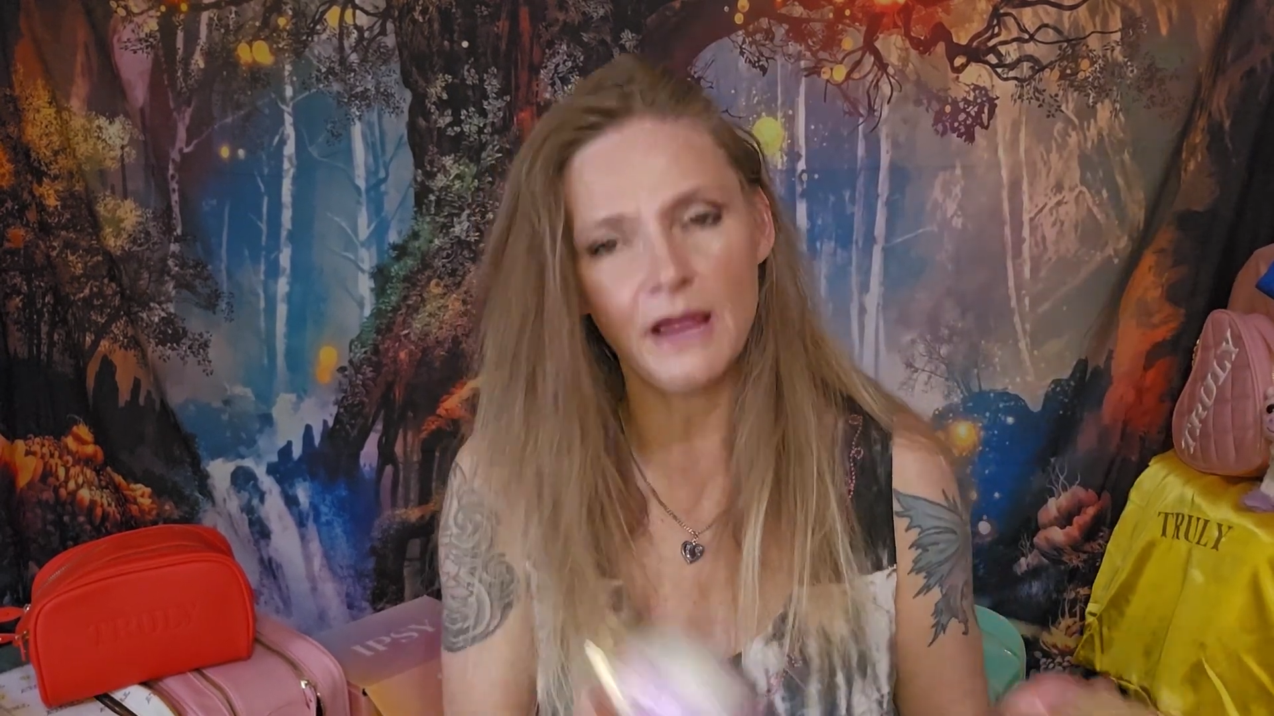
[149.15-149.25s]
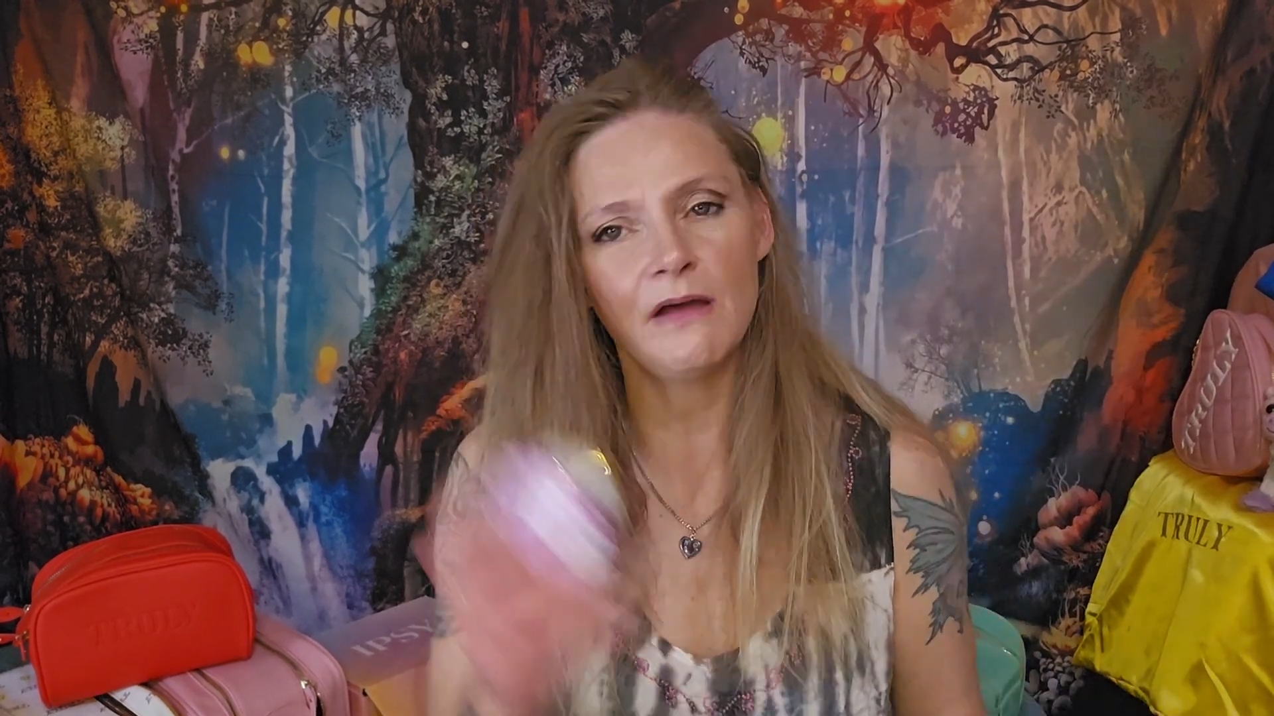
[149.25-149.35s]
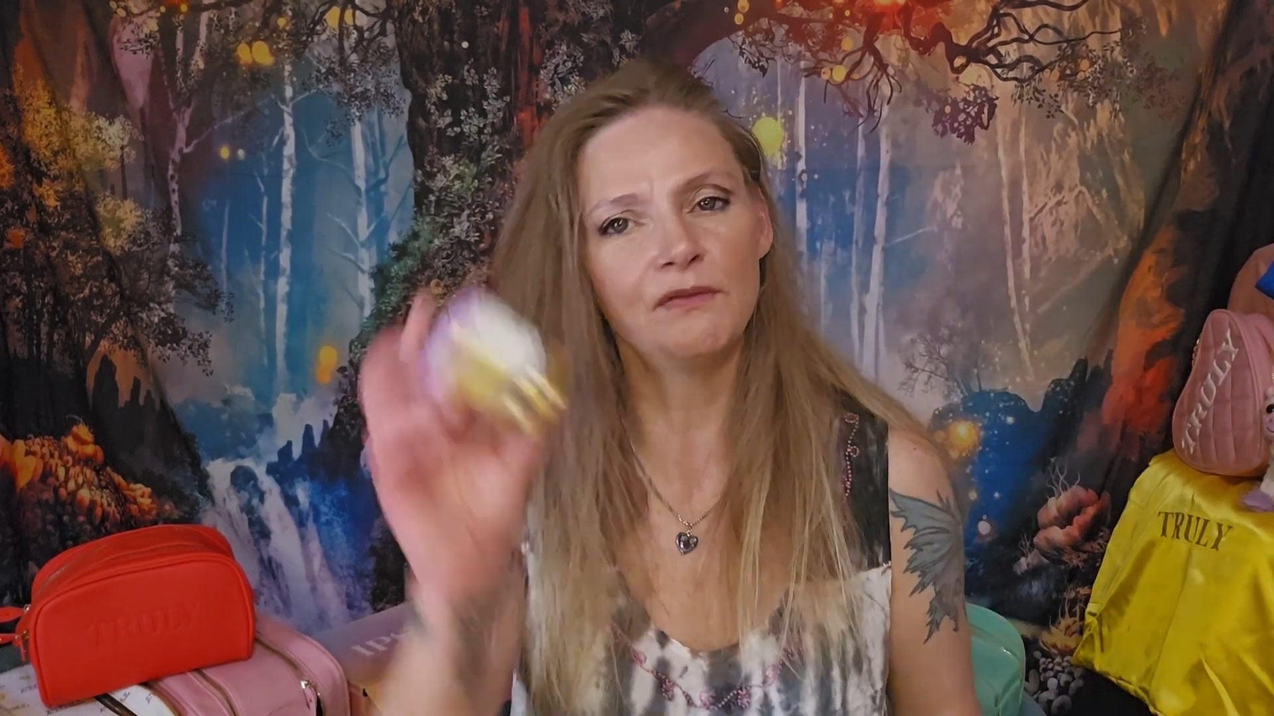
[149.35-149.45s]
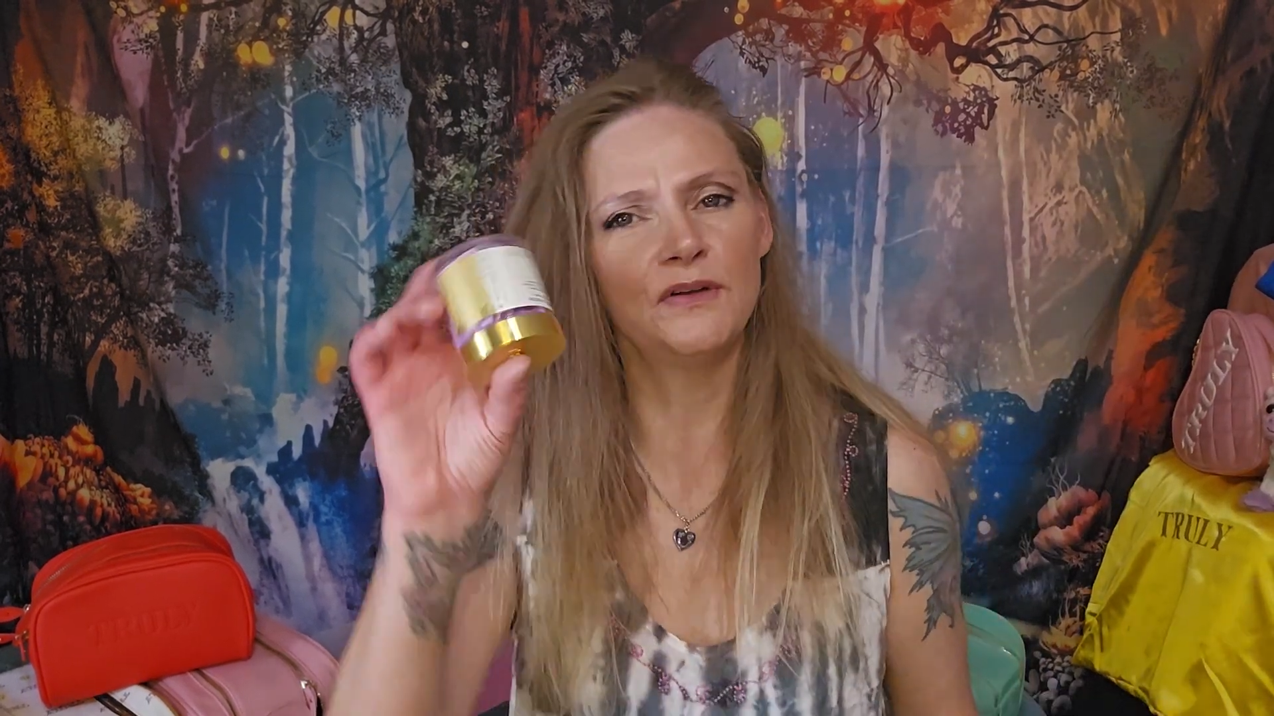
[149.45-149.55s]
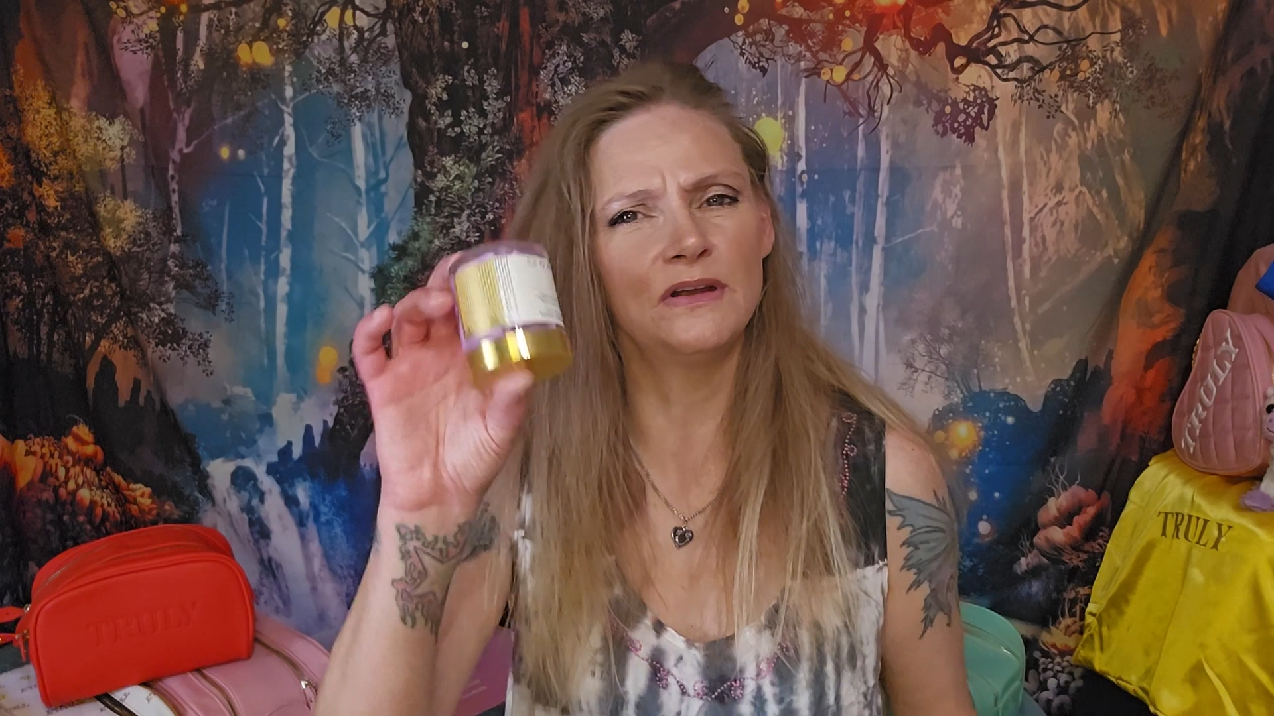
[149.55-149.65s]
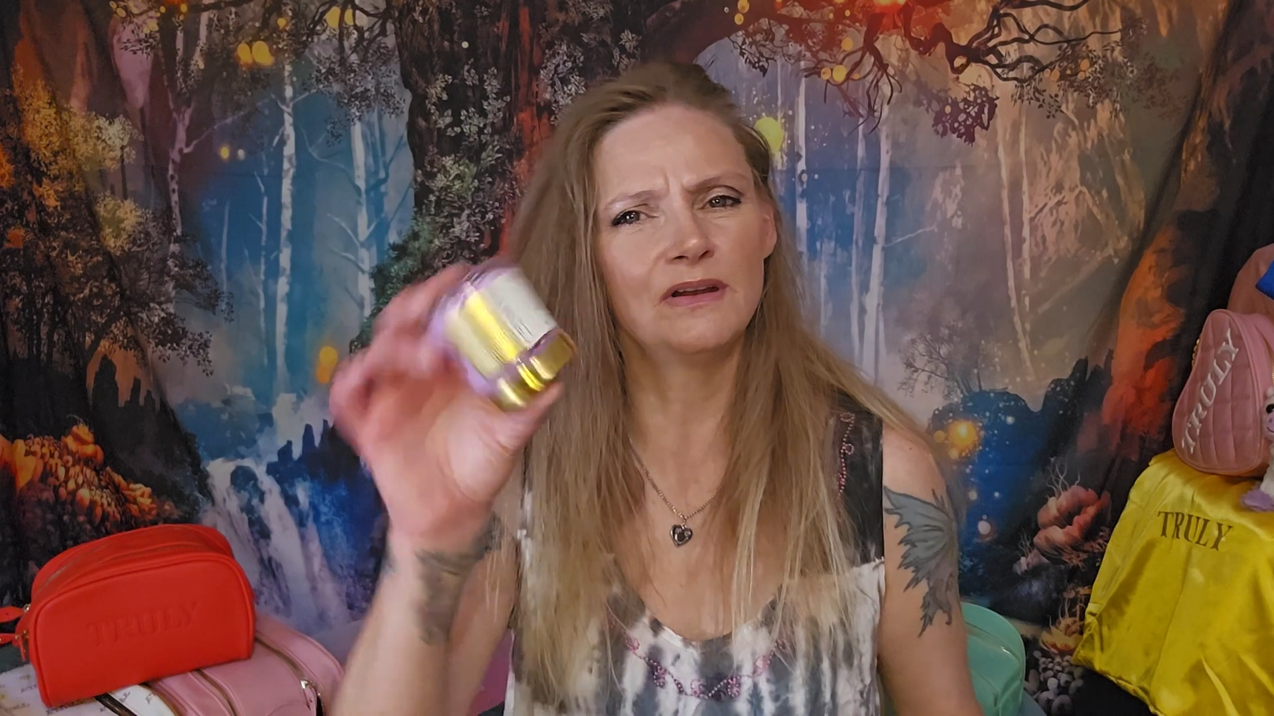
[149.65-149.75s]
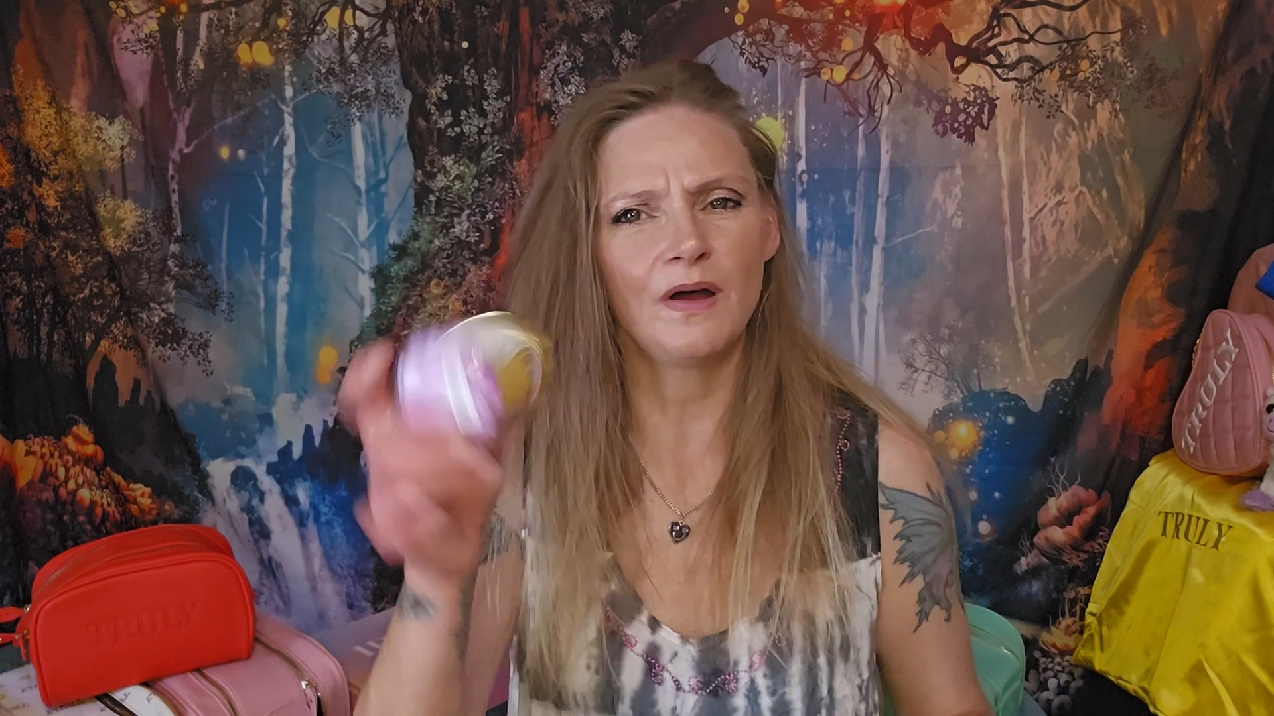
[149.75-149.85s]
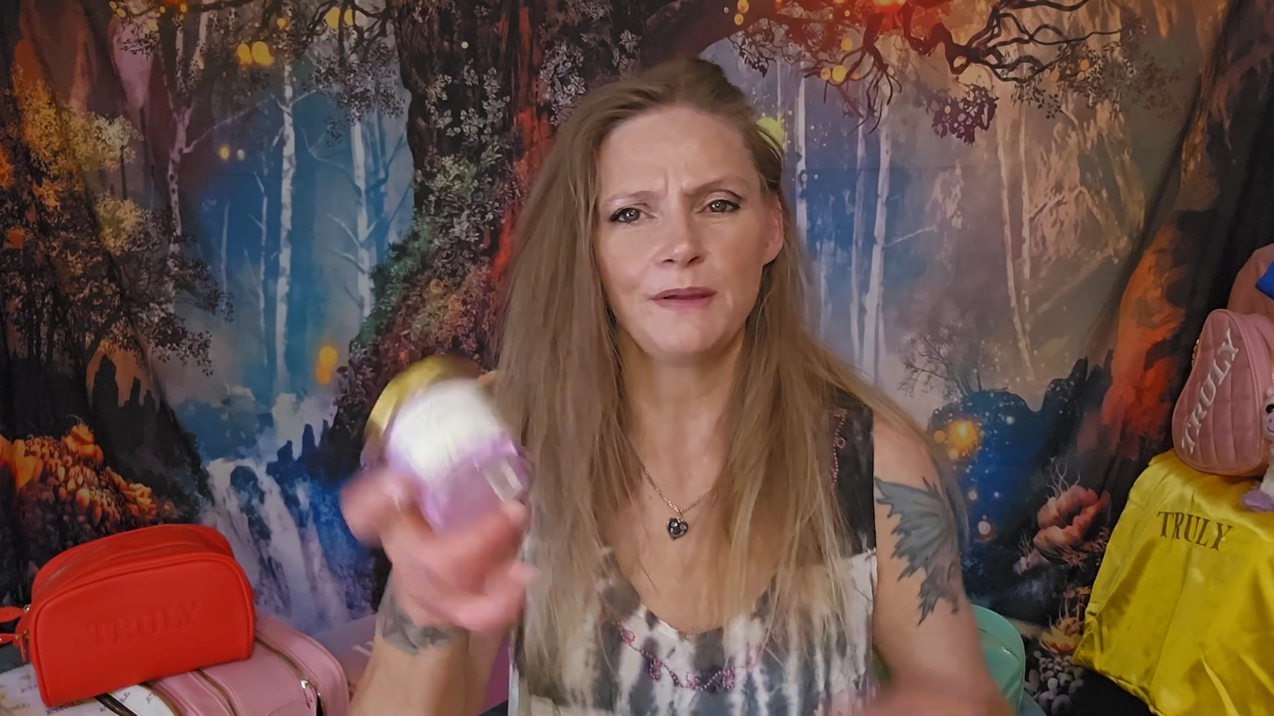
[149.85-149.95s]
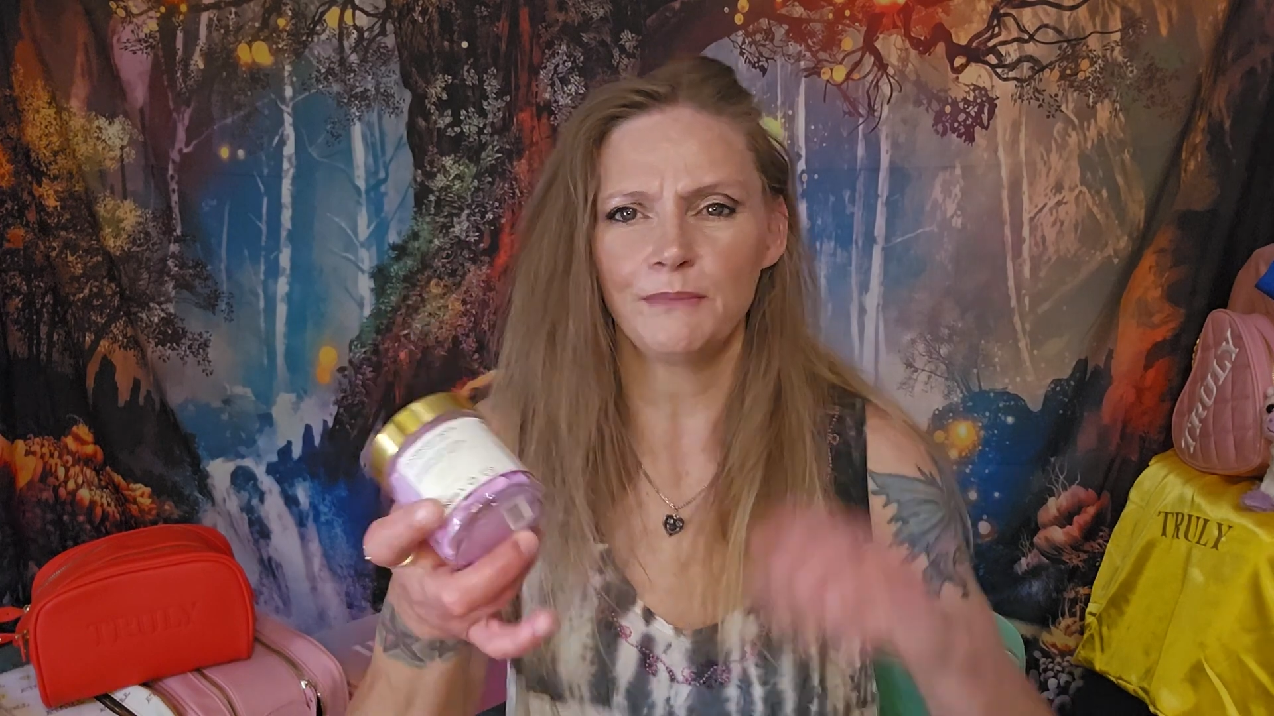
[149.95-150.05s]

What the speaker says: have Goodnight